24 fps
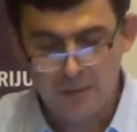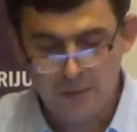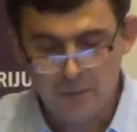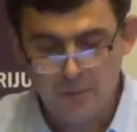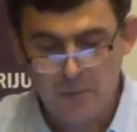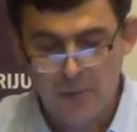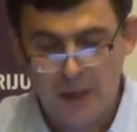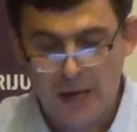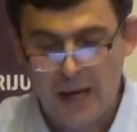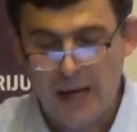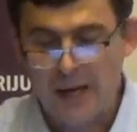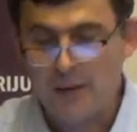
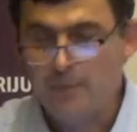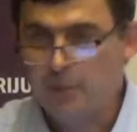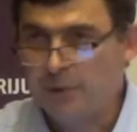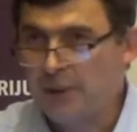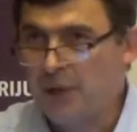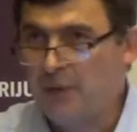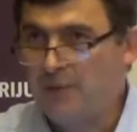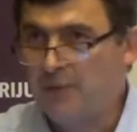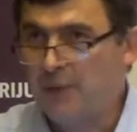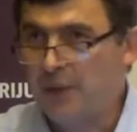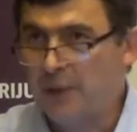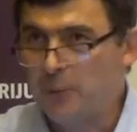And
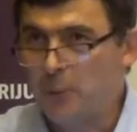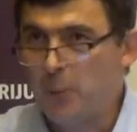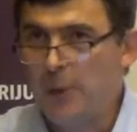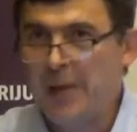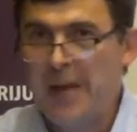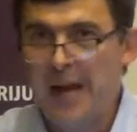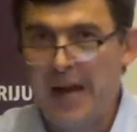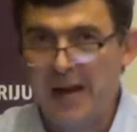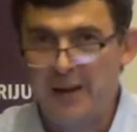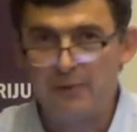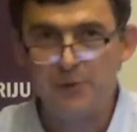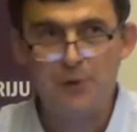I
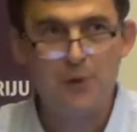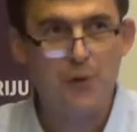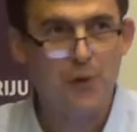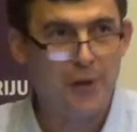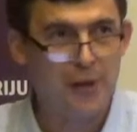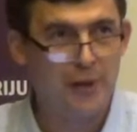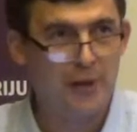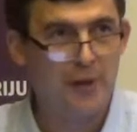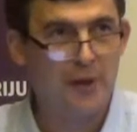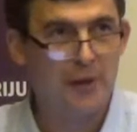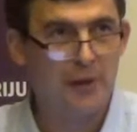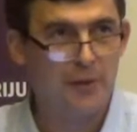believe that we
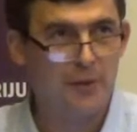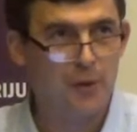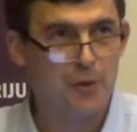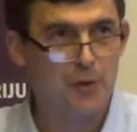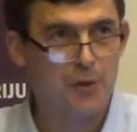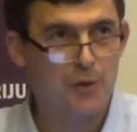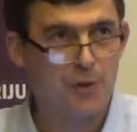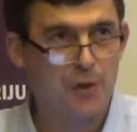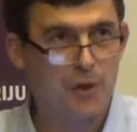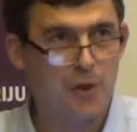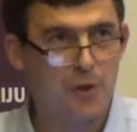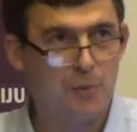have to
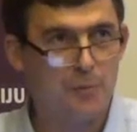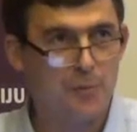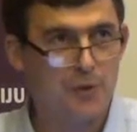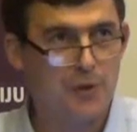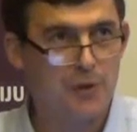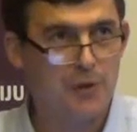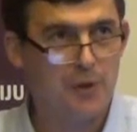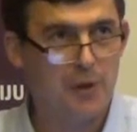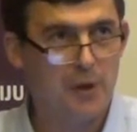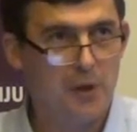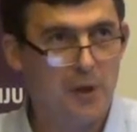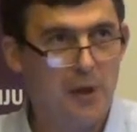think in those
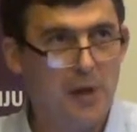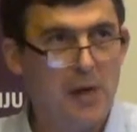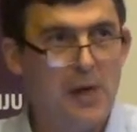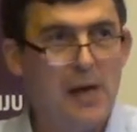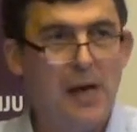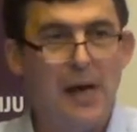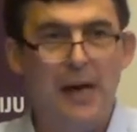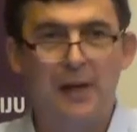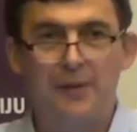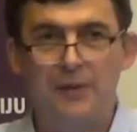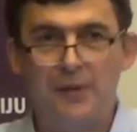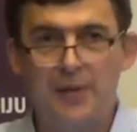terms.
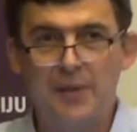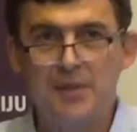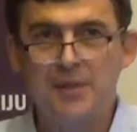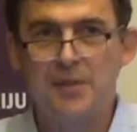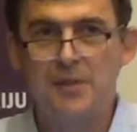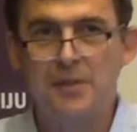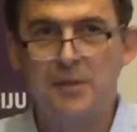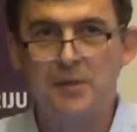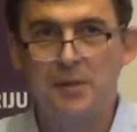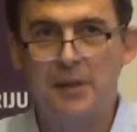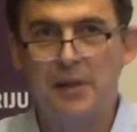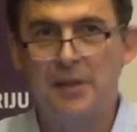
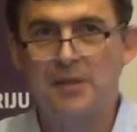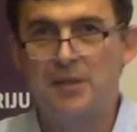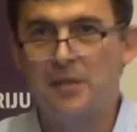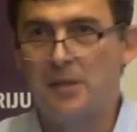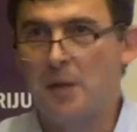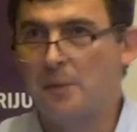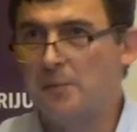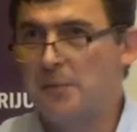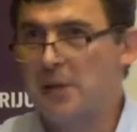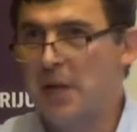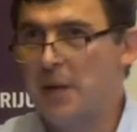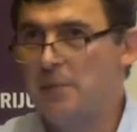And
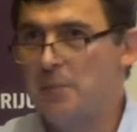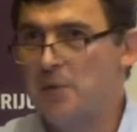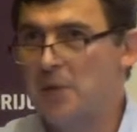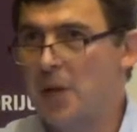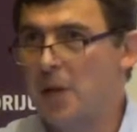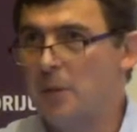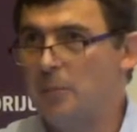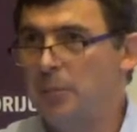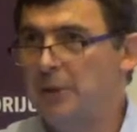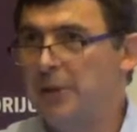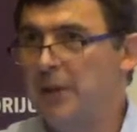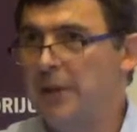this is
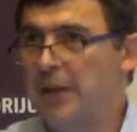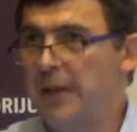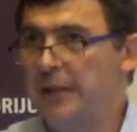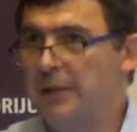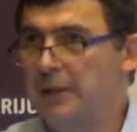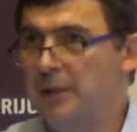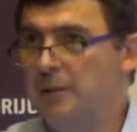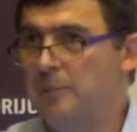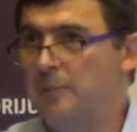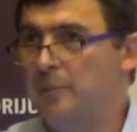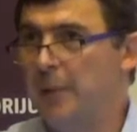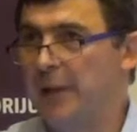sometimes
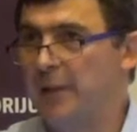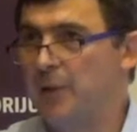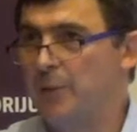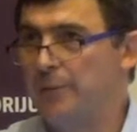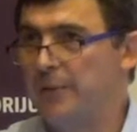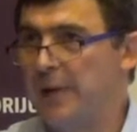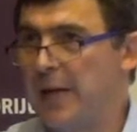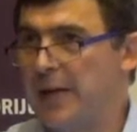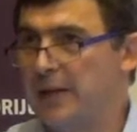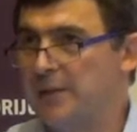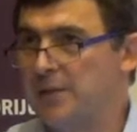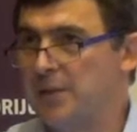
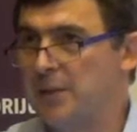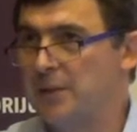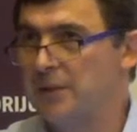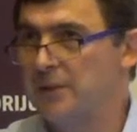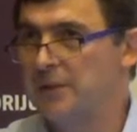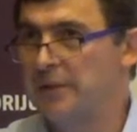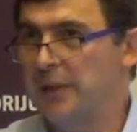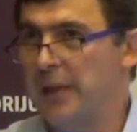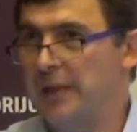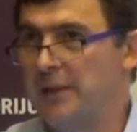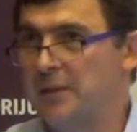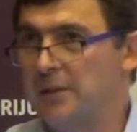complicated by the
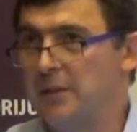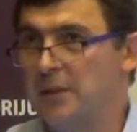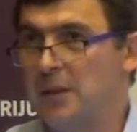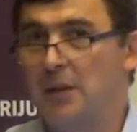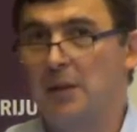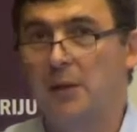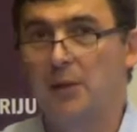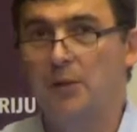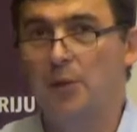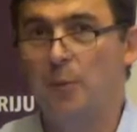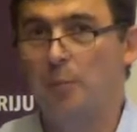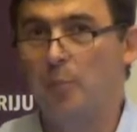fact
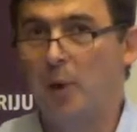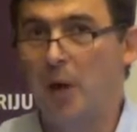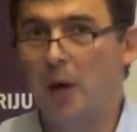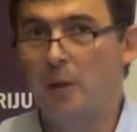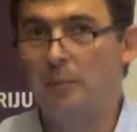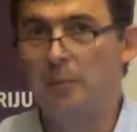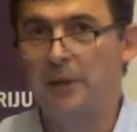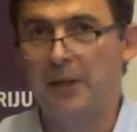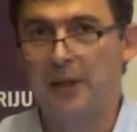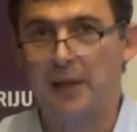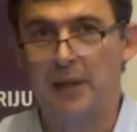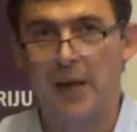that
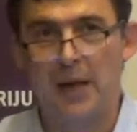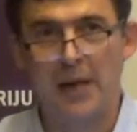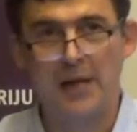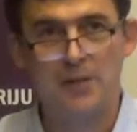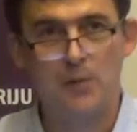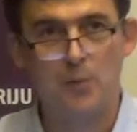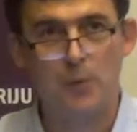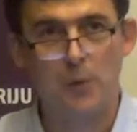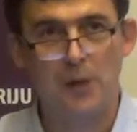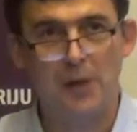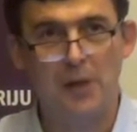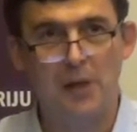the
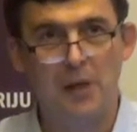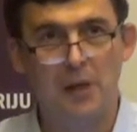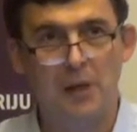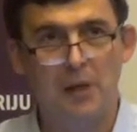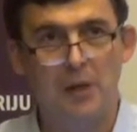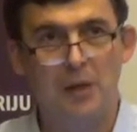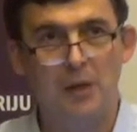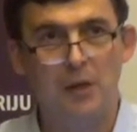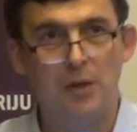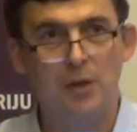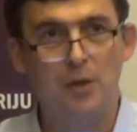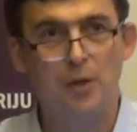public, as
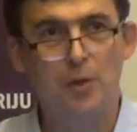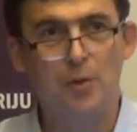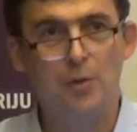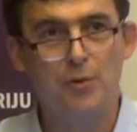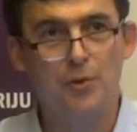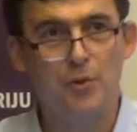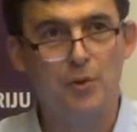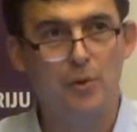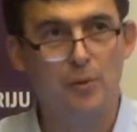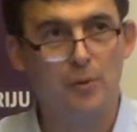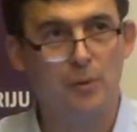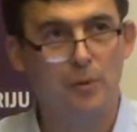we
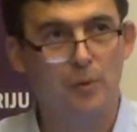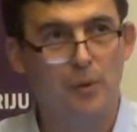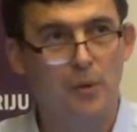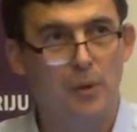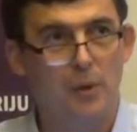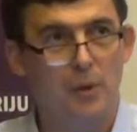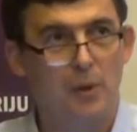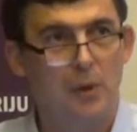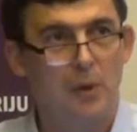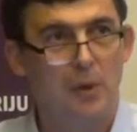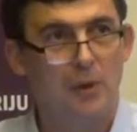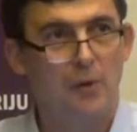used
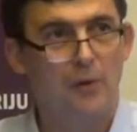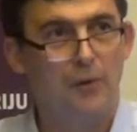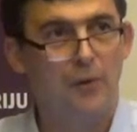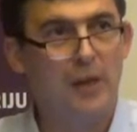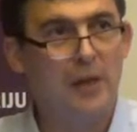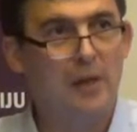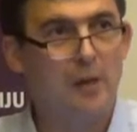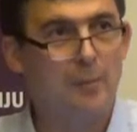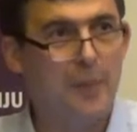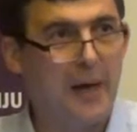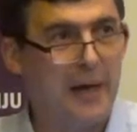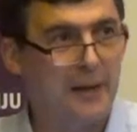to
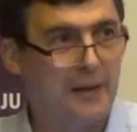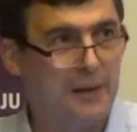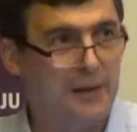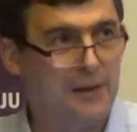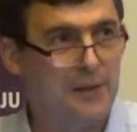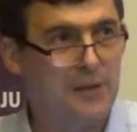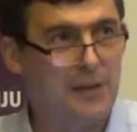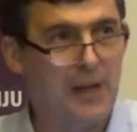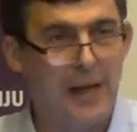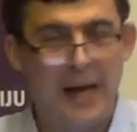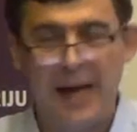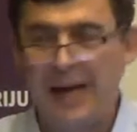think
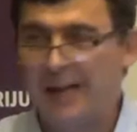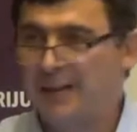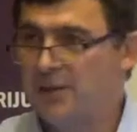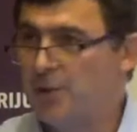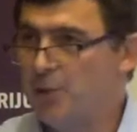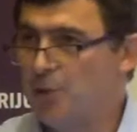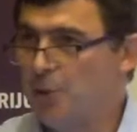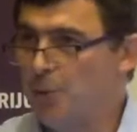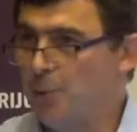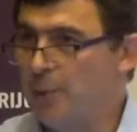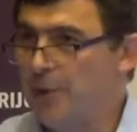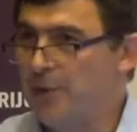about it,
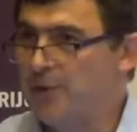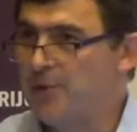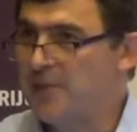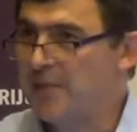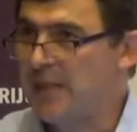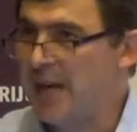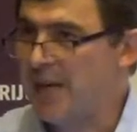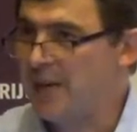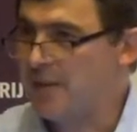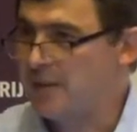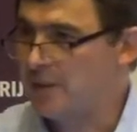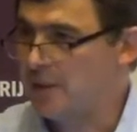had to
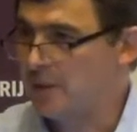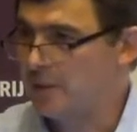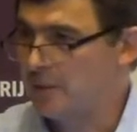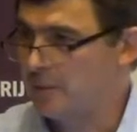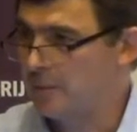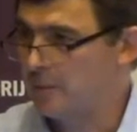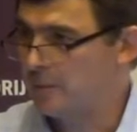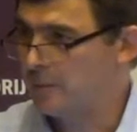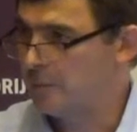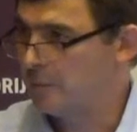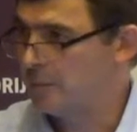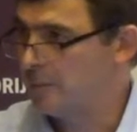do with the
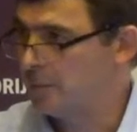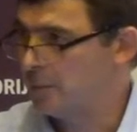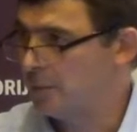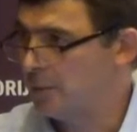state.